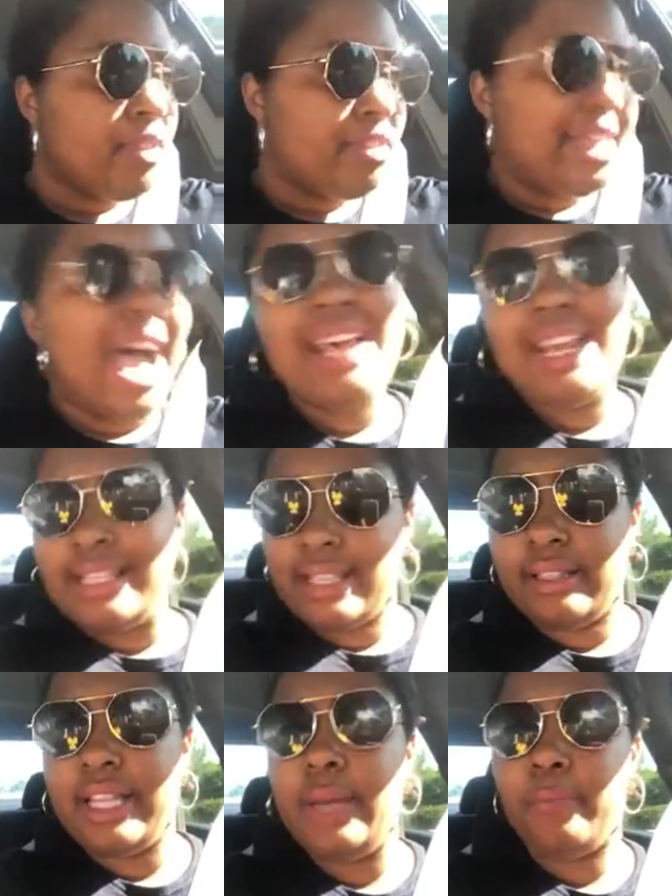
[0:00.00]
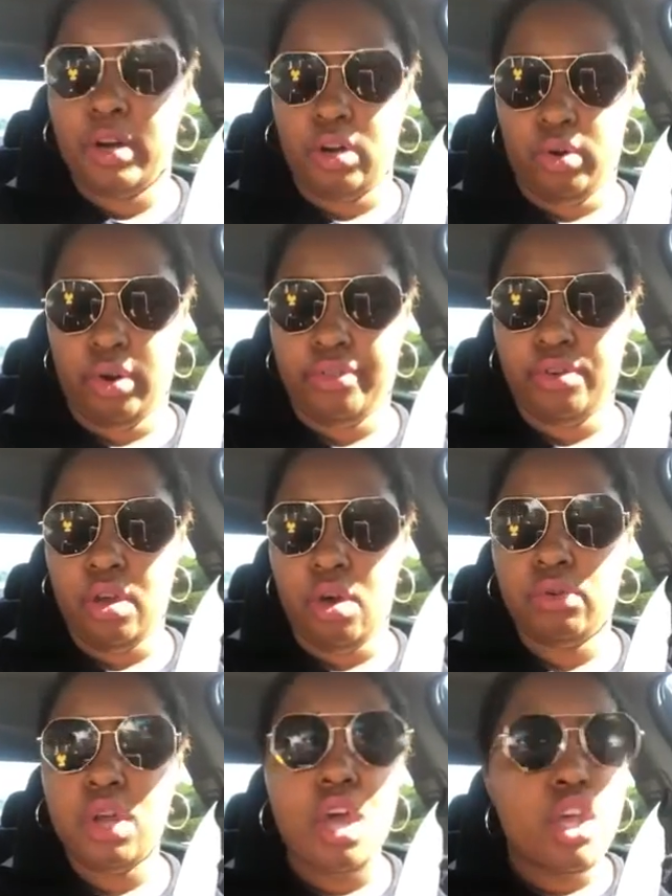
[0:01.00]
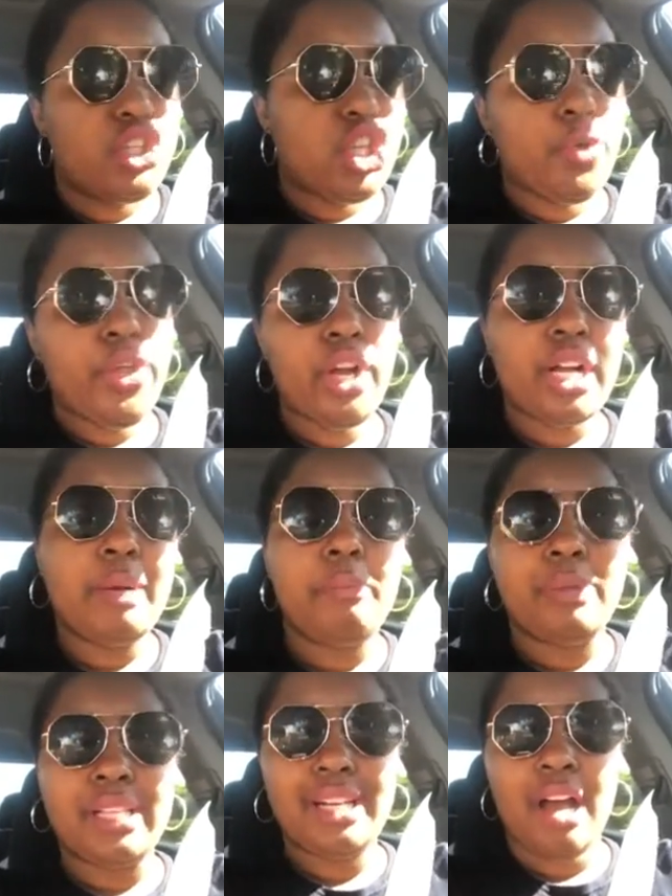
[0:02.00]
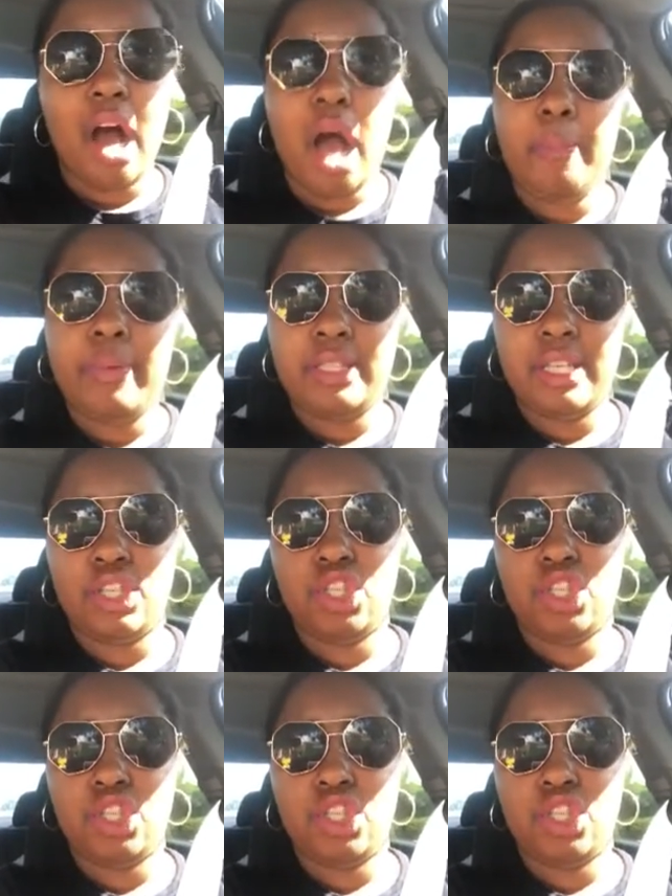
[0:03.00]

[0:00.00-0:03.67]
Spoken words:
That is the Libra North Node. So they're complete opposites.